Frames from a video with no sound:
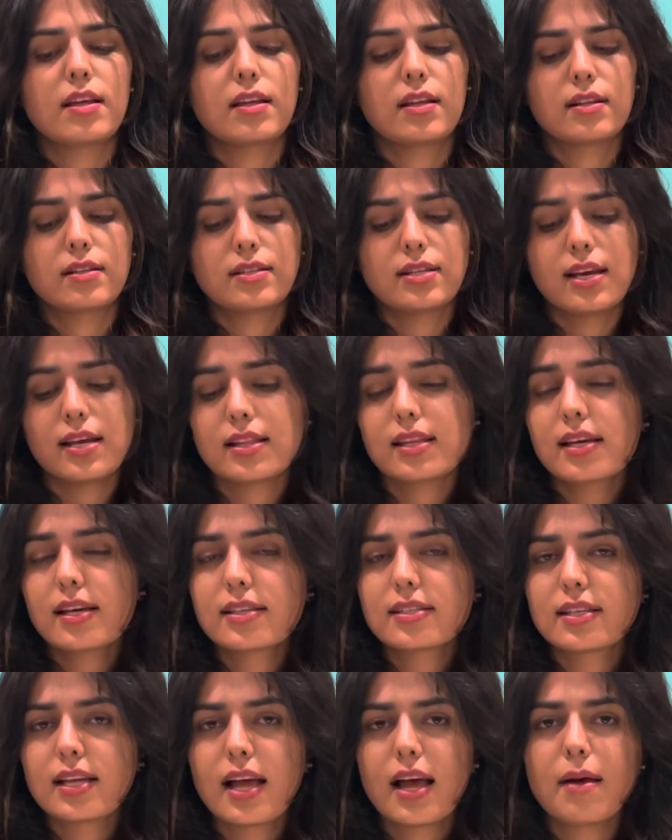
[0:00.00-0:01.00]
take the
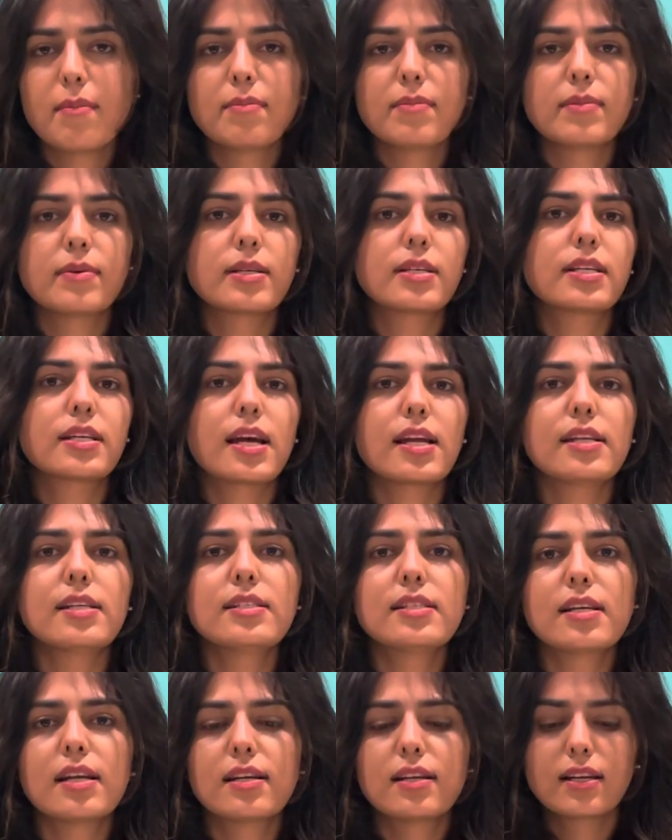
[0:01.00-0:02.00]
exam, get it
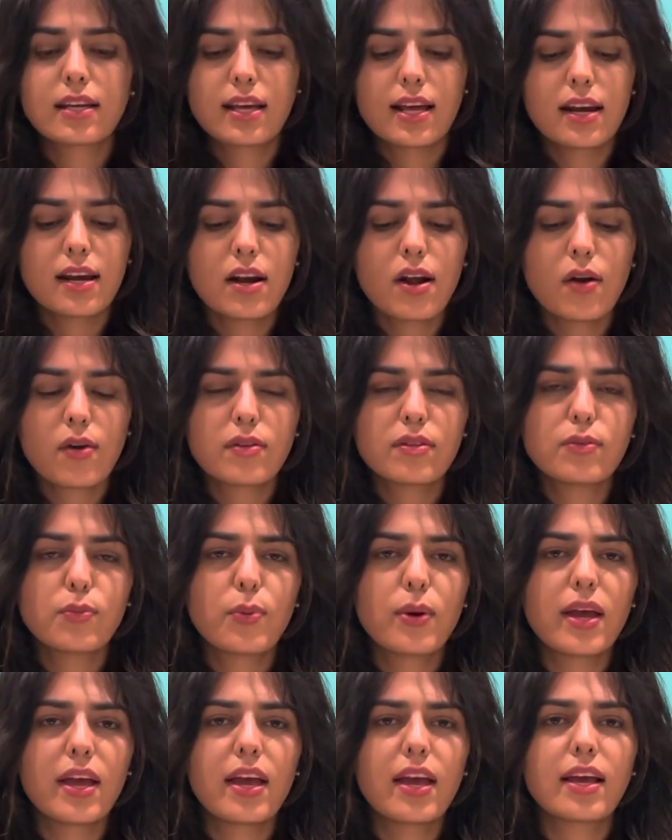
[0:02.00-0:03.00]
done, get it out of the
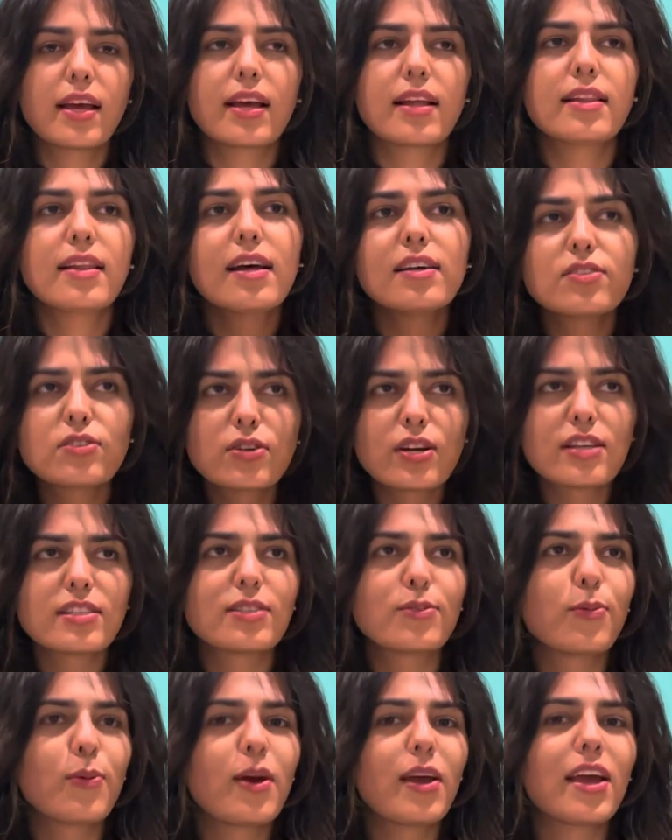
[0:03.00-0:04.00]
way, get that stress
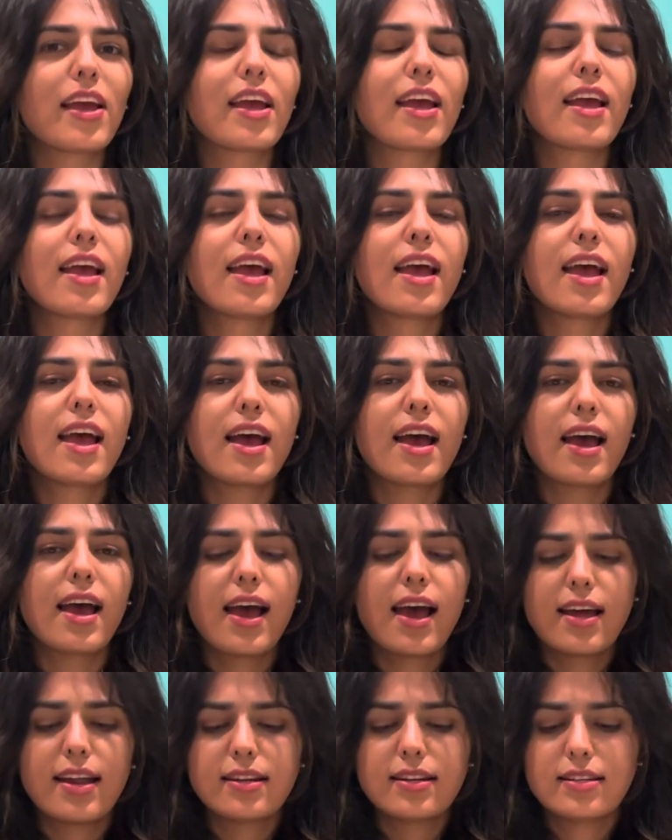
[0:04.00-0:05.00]
away.
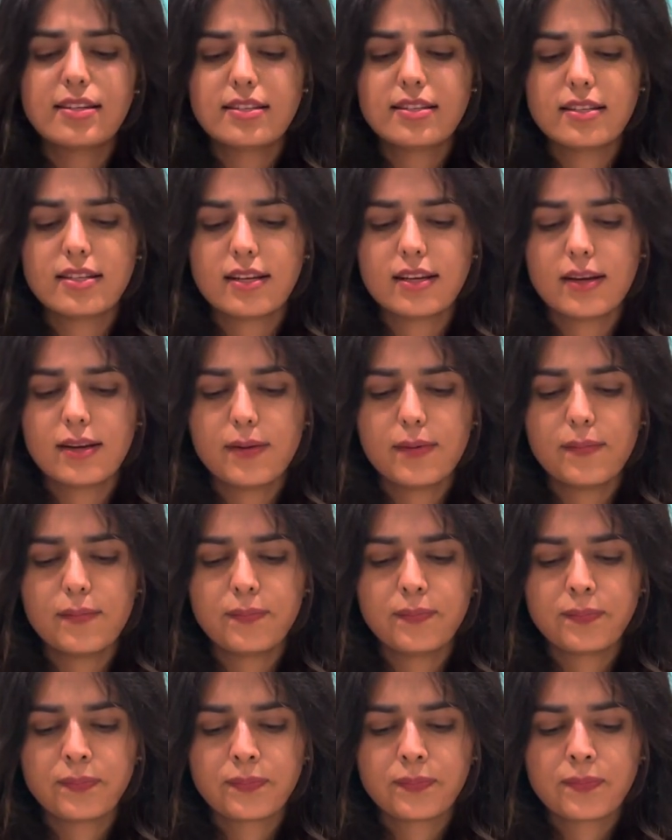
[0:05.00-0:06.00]

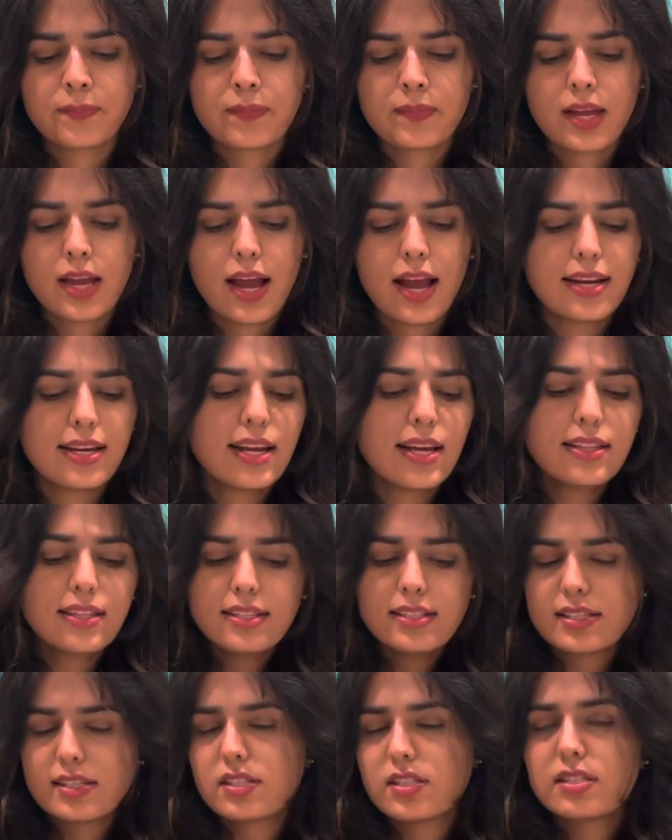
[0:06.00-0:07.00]
And yeah, these are
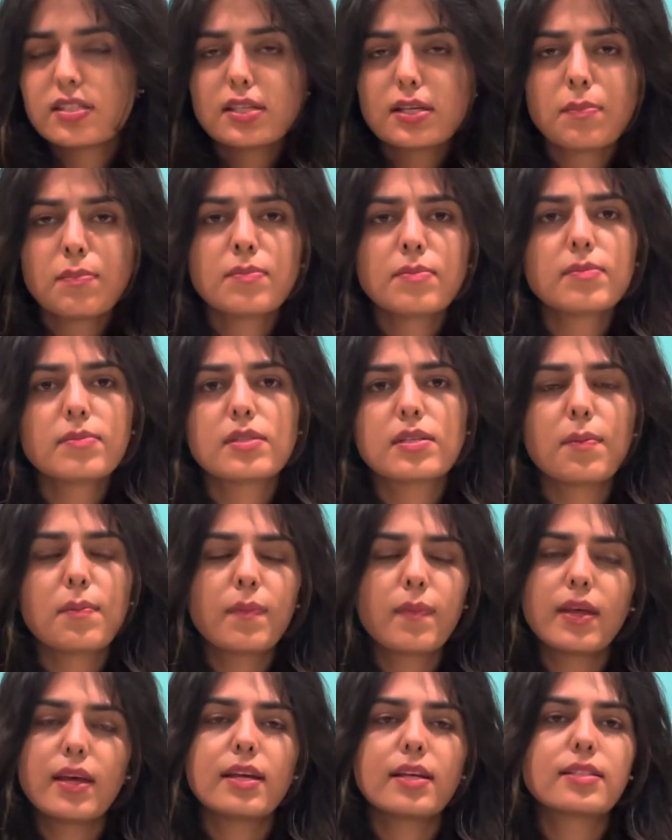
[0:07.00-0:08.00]
just some
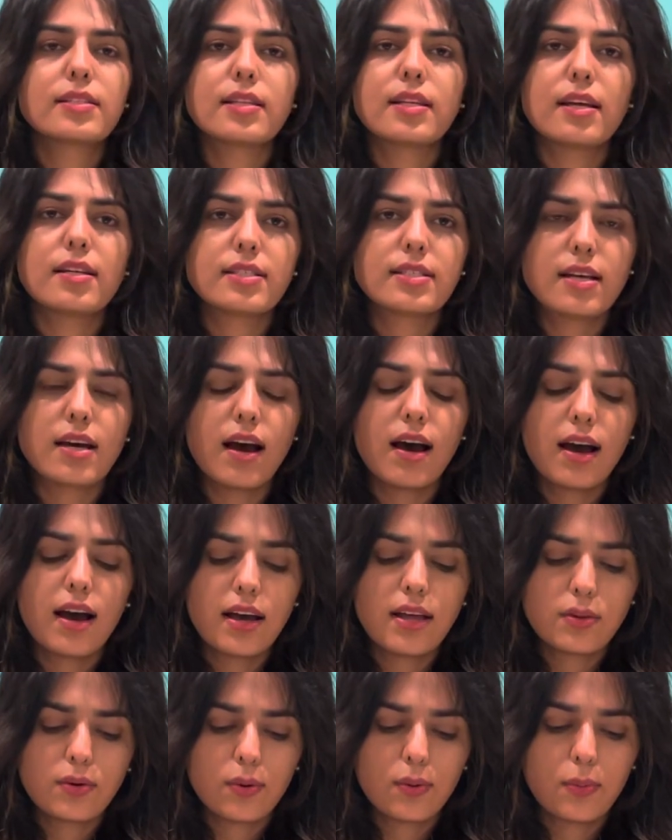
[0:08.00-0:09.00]
things that I
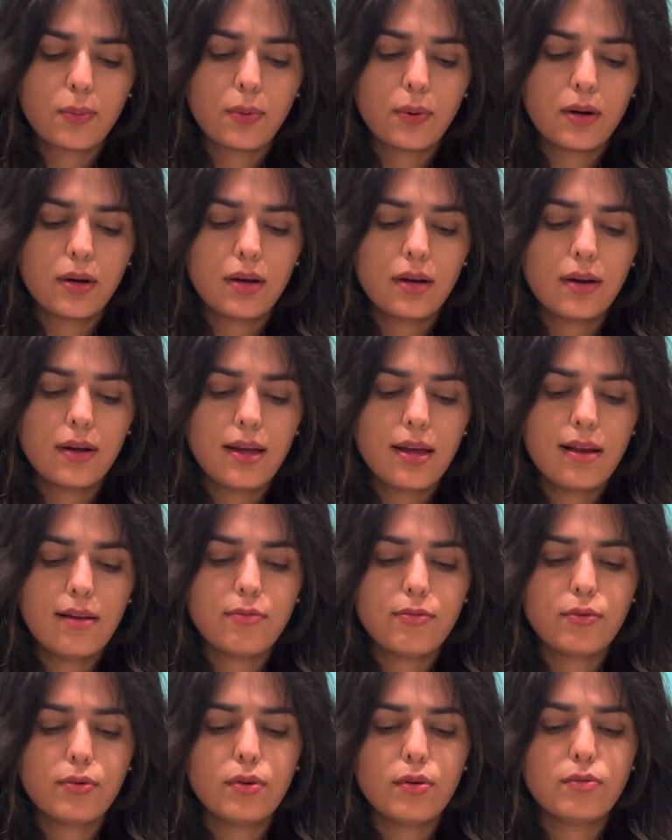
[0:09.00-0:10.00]
thought were
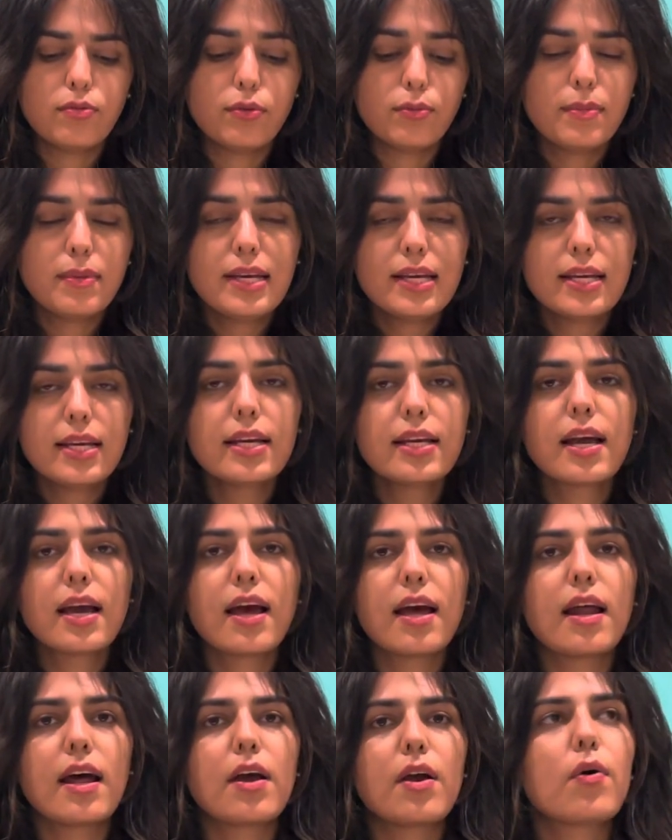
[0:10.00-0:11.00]
helpful for me, and I
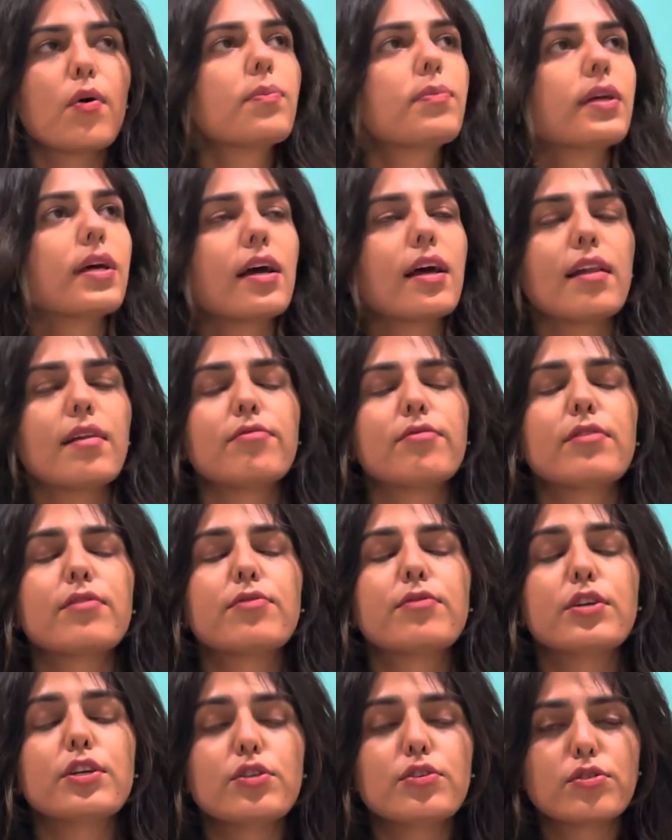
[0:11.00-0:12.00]
hope they're helpful for
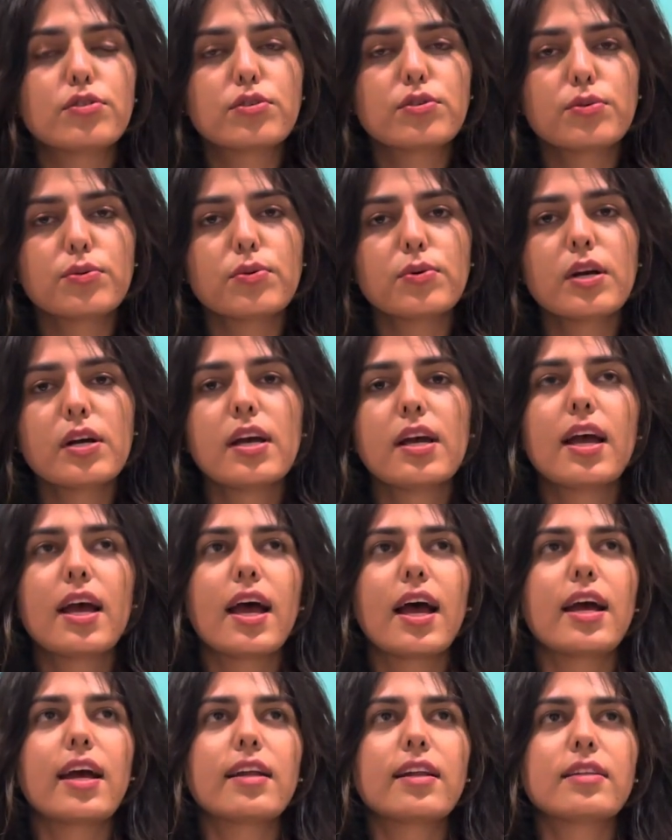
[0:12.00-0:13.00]
you too.
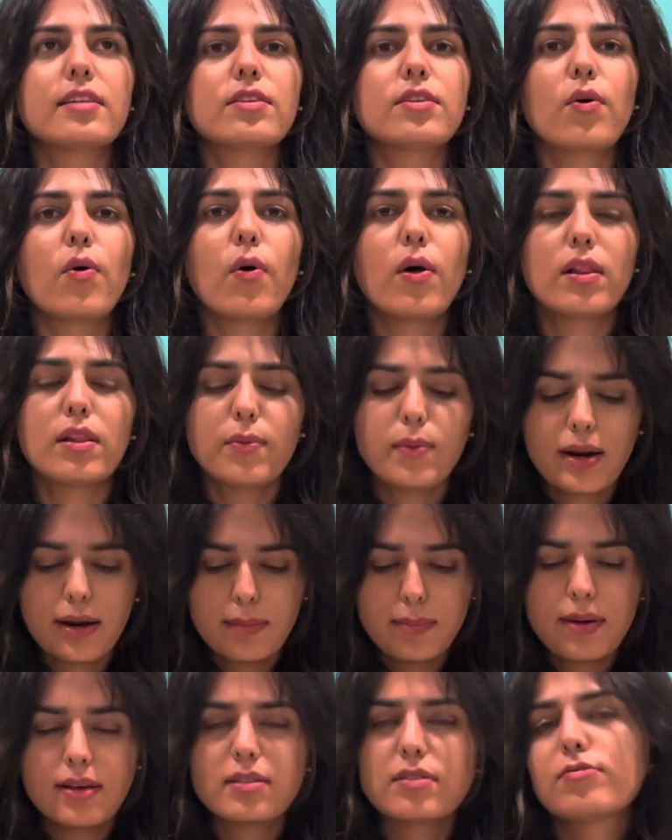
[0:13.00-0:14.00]
And all the very
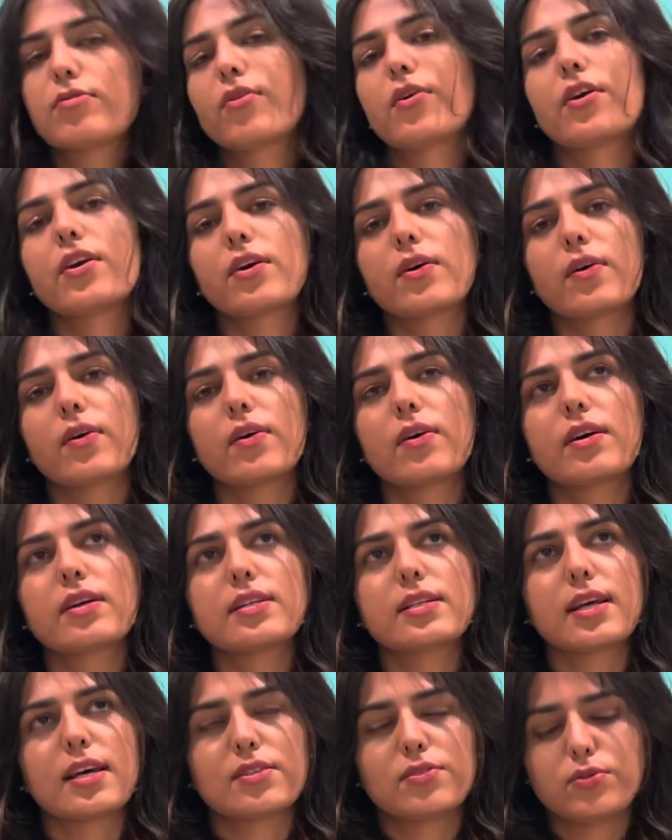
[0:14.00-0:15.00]
best for your
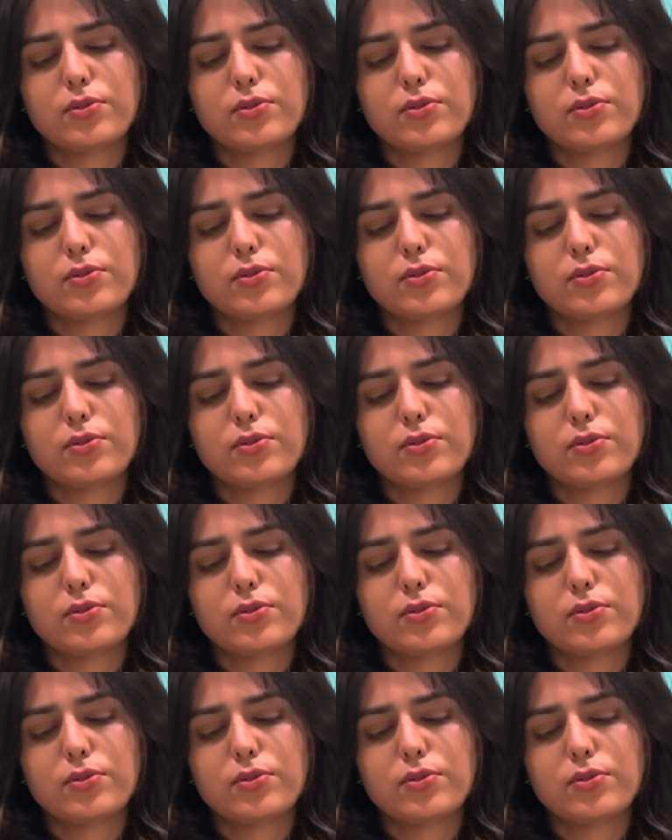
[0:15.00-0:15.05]
test